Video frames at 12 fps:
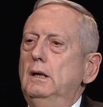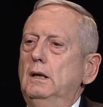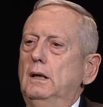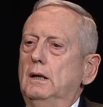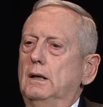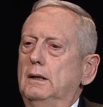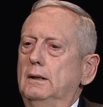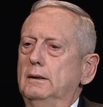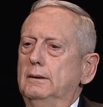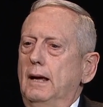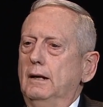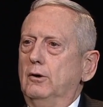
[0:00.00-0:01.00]
and
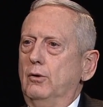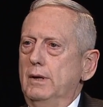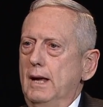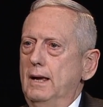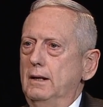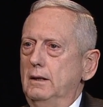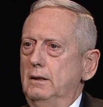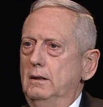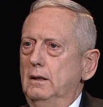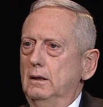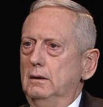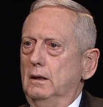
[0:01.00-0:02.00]
they
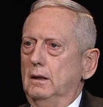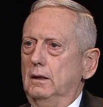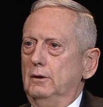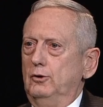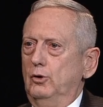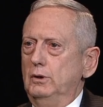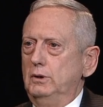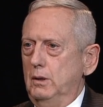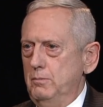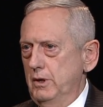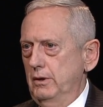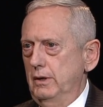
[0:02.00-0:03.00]
created good
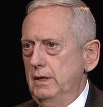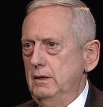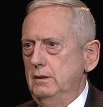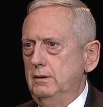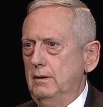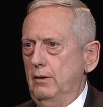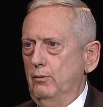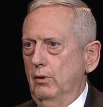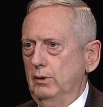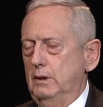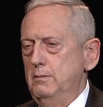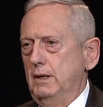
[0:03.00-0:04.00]
communities. They
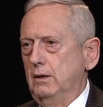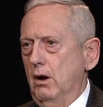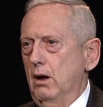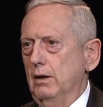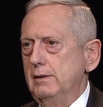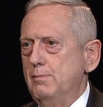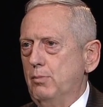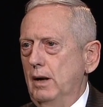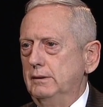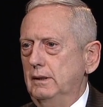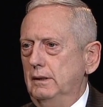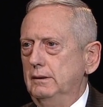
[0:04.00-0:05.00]
rose to be college
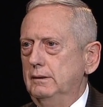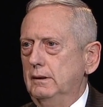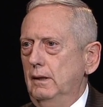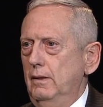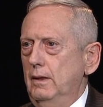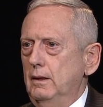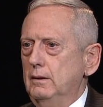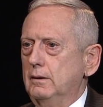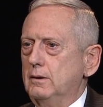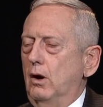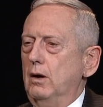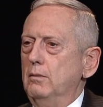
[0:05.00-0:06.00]
presidents,
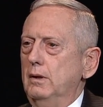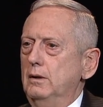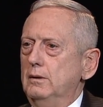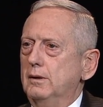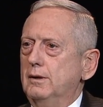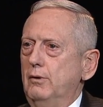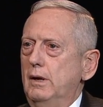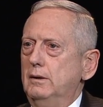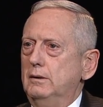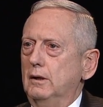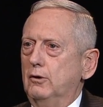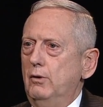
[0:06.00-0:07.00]
start
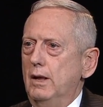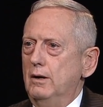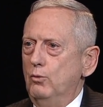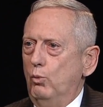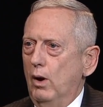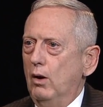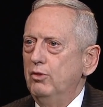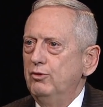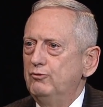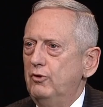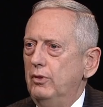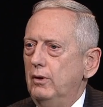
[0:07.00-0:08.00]
industries that created wealth
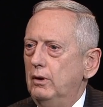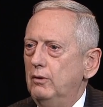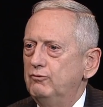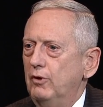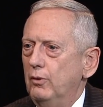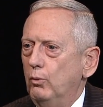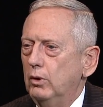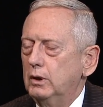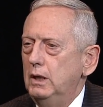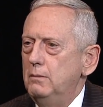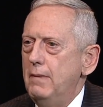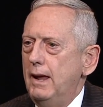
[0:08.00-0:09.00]
for the
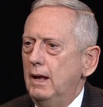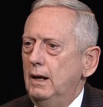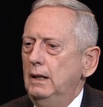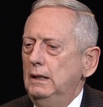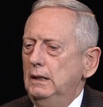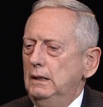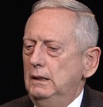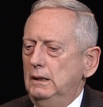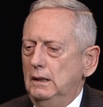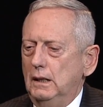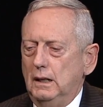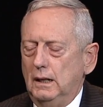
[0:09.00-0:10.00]
working man.
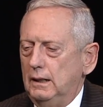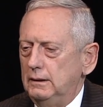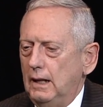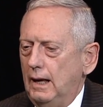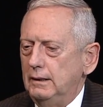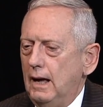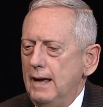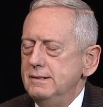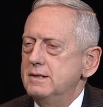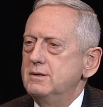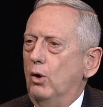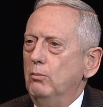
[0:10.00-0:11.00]
I
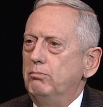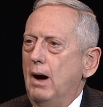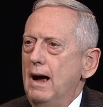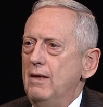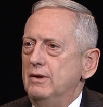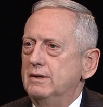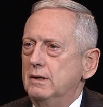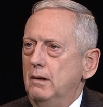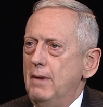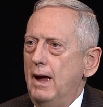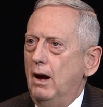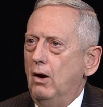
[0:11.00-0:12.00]
just don't buy that
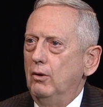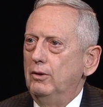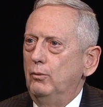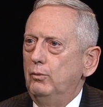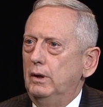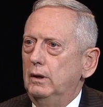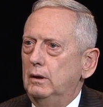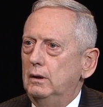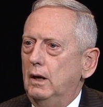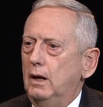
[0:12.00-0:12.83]
somehow that we're